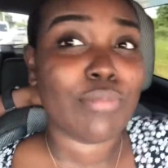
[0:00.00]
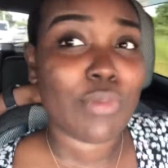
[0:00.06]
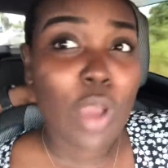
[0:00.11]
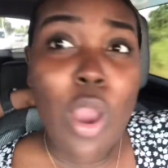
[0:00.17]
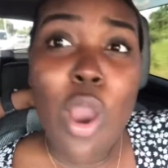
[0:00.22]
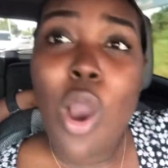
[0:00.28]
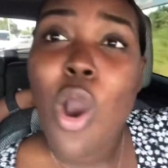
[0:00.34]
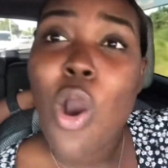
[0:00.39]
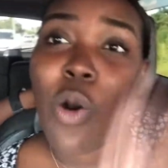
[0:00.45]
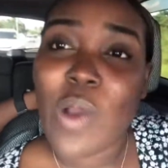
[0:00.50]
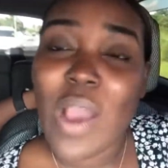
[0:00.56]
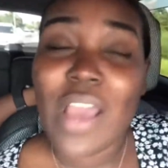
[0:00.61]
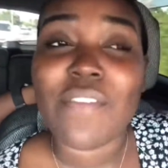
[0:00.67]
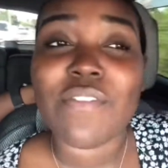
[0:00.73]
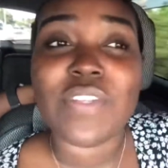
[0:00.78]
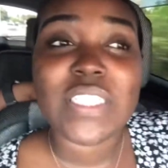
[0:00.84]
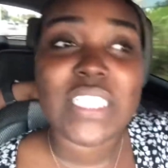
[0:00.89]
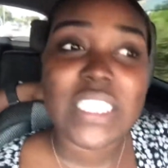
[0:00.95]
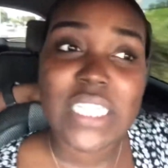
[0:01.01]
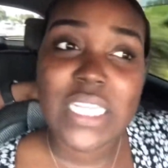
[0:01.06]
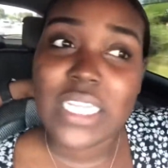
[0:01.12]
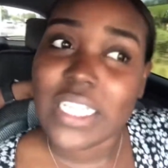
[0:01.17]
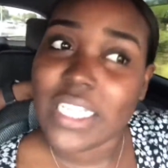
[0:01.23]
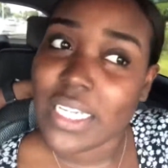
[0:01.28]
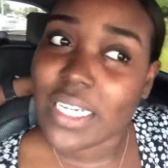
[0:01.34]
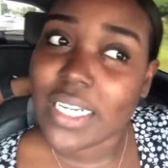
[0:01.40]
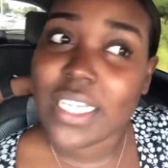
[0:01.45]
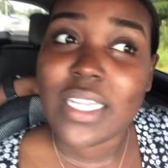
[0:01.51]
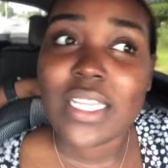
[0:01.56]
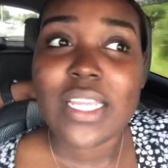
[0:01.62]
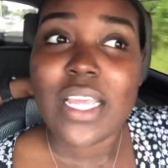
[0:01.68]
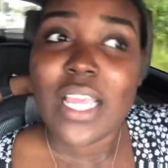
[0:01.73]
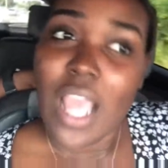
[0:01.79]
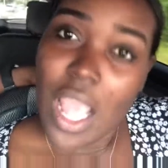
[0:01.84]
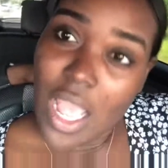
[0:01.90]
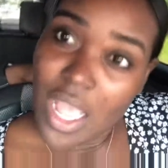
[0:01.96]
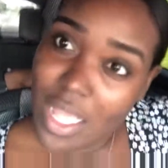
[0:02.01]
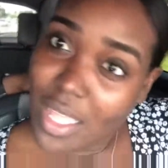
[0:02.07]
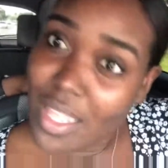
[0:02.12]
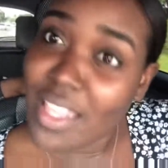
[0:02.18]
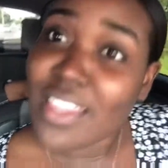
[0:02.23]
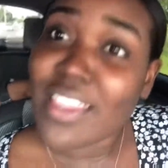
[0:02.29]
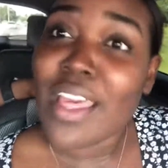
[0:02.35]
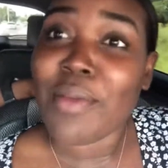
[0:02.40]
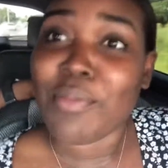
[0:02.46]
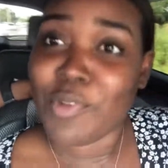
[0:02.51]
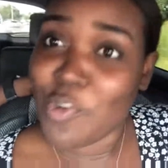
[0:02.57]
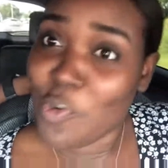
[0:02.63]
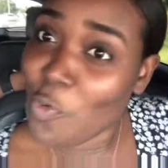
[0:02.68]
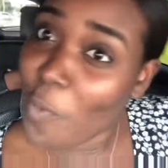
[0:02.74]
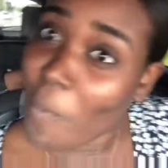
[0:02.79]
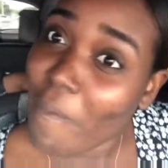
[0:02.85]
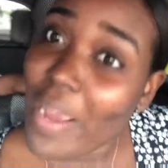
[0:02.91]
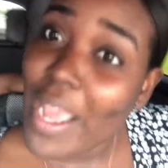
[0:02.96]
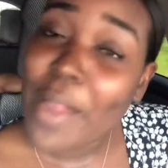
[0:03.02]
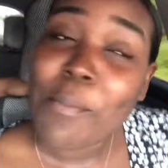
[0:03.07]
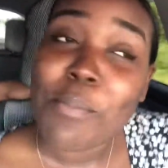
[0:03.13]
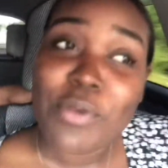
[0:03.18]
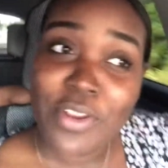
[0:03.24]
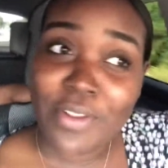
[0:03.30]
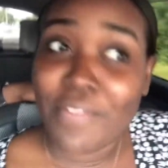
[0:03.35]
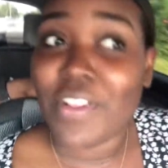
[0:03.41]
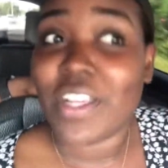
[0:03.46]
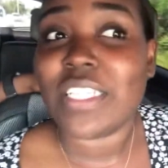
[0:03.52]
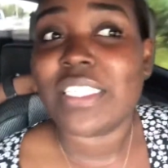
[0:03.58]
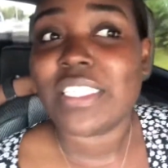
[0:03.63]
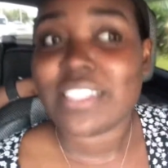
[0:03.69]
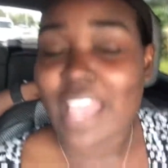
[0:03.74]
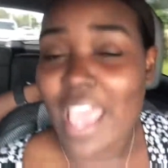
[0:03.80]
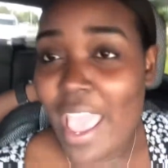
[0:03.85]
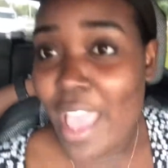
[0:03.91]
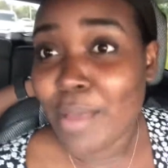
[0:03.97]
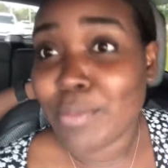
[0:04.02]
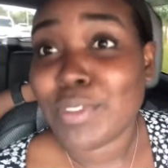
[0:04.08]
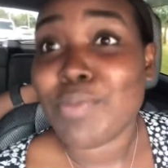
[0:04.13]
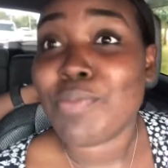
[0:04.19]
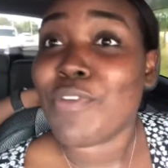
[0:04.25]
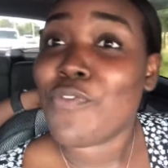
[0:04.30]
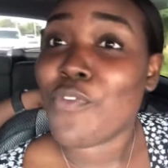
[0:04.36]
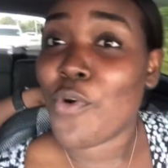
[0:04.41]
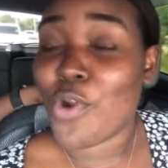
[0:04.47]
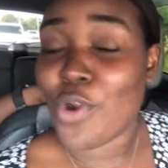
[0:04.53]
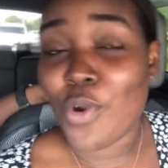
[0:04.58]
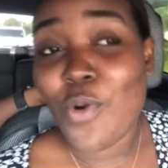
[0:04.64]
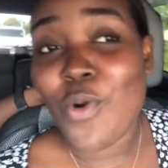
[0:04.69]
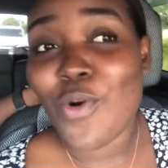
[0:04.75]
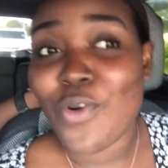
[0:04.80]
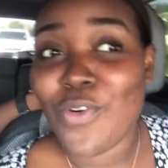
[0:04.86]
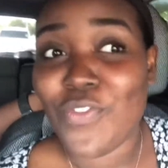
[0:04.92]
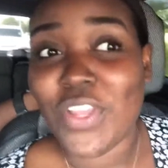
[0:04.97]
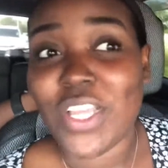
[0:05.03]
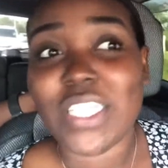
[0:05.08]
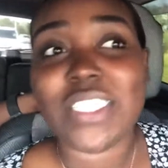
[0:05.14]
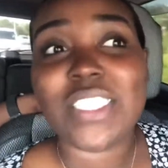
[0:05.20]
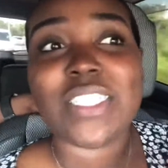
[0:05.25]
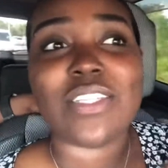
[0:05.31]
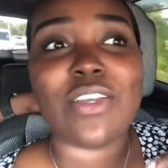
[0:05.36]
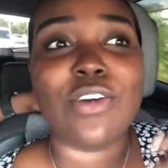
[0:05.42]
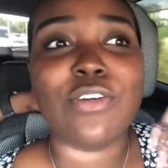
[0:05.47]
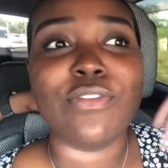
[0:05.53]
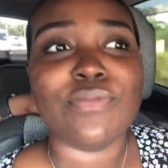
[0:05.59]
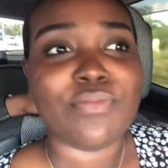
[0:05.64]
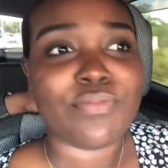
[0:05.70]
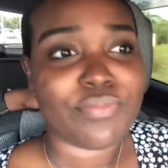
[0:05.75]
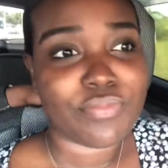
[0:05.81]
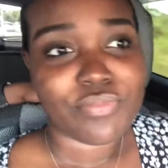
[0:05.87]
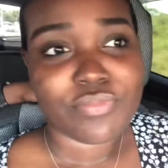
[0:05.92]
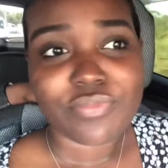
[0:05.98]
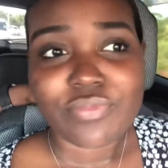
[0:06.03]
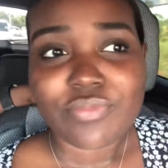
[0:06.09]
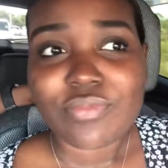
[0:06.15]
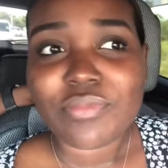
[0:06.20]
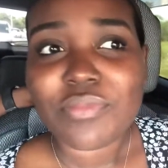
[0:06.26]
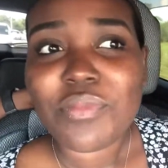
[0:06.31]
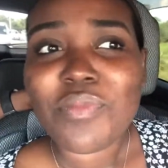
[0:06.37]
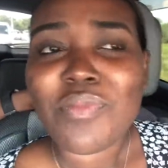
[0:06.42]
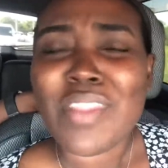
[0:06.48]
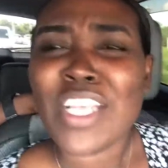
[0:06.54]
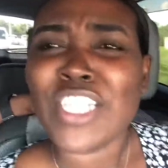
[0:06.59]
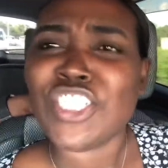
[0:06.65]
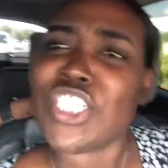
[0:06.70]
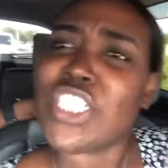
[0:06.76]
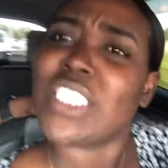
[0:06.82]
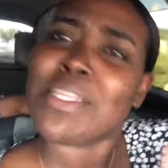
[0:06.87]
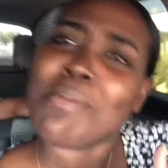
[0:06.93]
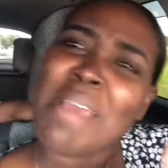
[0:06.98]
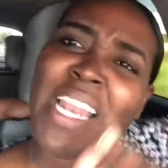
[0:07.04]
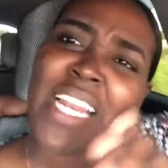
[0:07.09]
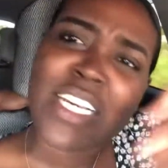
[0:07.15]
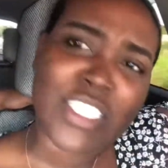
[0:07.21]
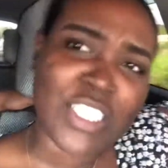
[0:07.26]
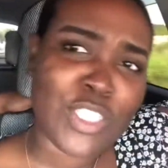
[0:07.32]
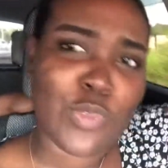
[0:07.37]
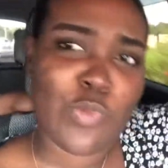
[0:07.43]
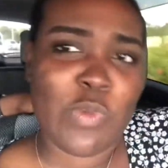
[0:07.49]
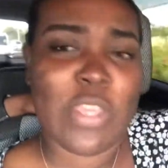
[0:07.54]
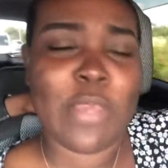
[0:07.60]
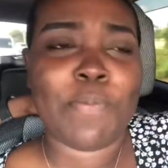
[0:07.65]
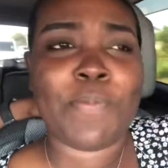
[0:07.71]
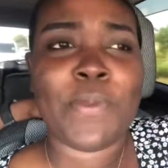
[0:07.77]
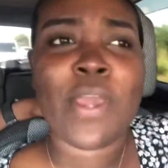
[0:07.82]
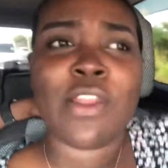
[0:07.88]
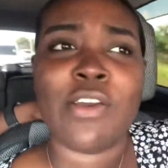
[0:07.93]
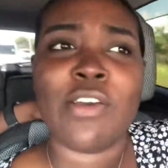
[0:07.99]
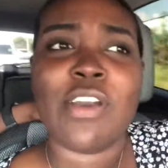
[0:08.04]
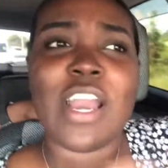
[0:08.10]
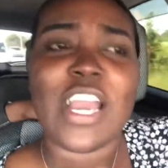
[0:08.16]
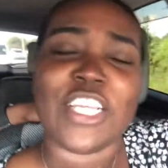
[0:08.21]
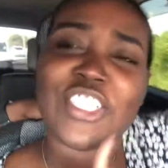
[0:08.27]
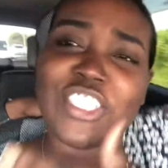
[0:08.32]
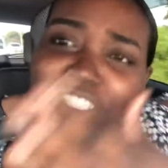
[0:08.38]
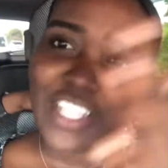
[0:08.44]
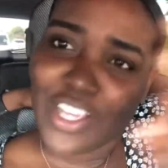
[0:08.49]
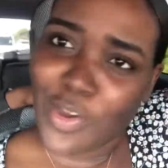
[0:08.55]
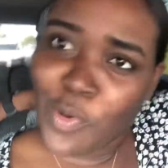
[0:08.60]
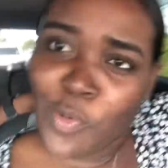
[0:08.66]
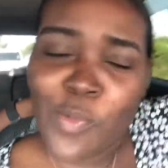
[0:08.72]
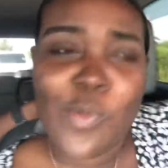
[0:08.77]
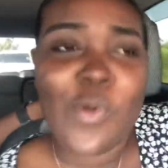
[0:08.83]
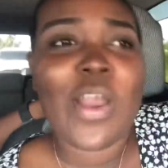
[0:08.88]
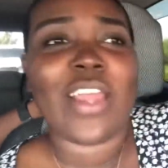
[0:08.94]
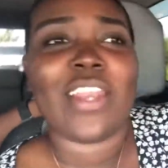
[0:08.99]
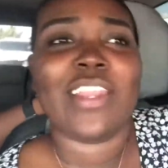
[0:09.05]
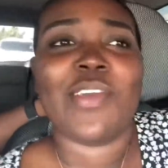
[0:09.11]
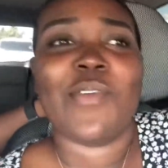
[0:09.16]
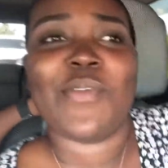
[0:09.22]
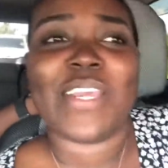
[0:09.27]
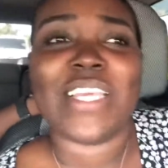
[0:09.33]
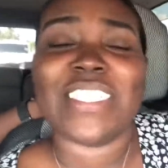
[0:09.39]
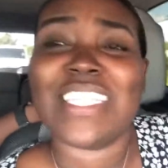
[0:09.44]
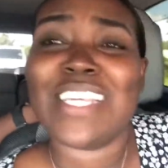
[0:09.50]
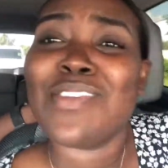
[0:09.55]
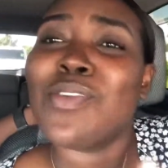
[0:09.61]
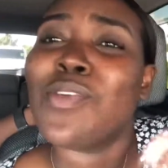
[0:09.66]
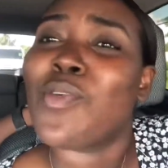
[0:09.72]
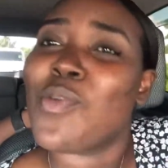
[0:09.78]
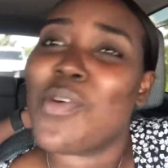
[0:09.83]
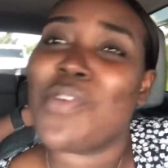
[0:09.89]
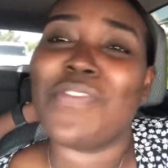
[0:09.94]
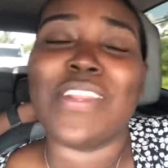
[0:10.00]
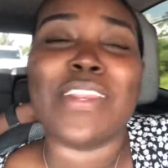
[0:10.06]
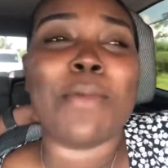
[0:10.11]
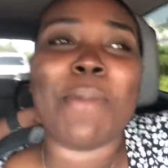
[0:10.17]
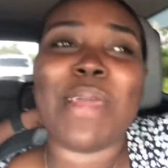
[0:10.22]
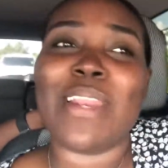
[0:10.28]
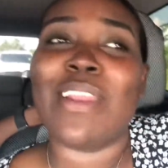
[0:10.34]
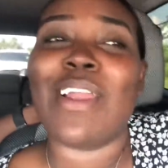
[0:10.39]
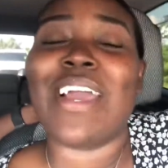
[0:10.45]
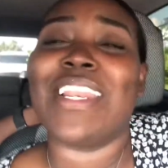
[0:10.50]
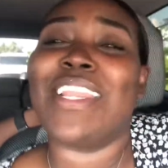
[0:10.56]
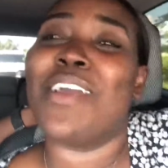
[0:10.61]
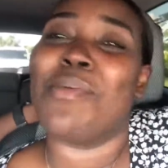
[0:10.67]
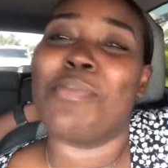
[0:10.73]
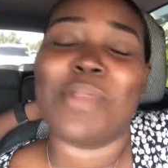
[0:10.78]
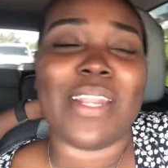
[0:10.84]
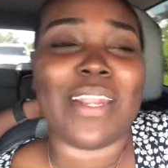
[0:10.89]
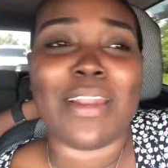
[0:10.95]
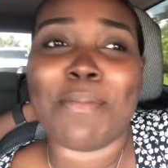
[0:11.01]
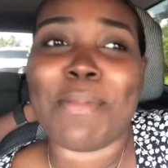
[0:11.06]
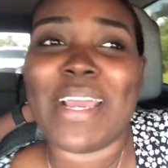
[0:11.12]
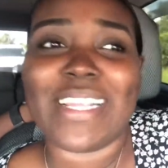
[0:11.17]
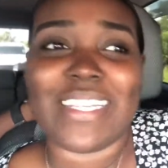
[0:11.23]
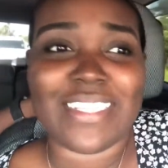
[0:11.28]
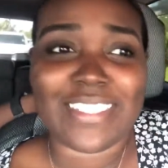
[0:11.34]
I've seen them do in previous times before COVID. So she just give me a little sweep, you know, and she said, one your ways, you know, COVID, nobody not dig up another bag.